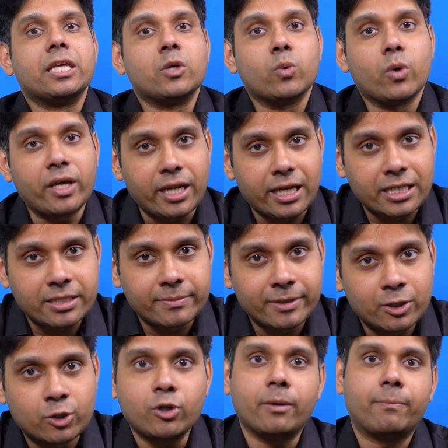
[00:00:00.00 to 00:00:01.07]
you are
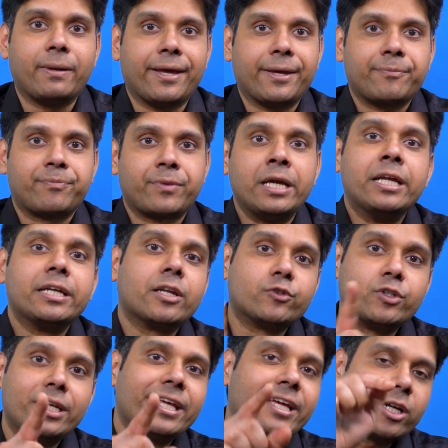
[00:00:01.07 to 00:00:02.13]
eligible to apply. Now,
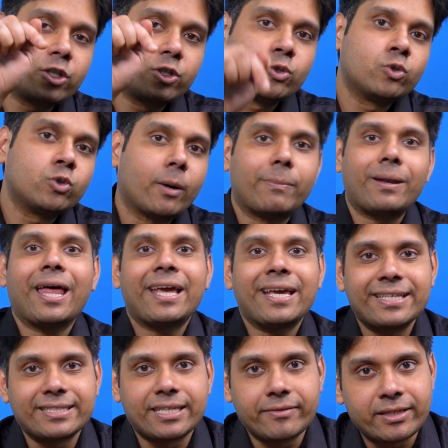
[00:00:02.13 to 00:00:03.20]
the link to apply
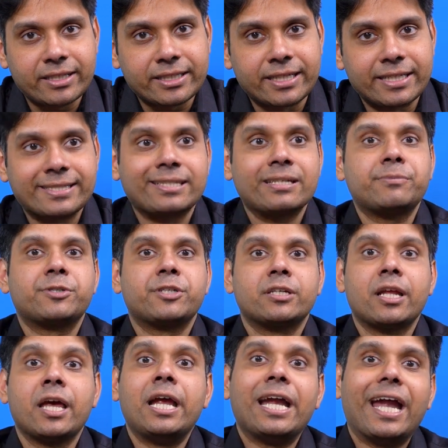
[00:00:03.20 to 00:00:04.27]
is given in the
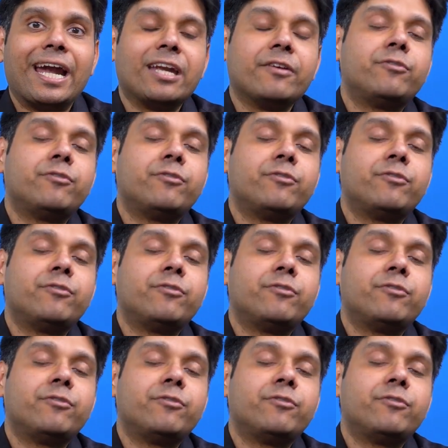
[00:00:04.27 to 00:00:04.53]
description. And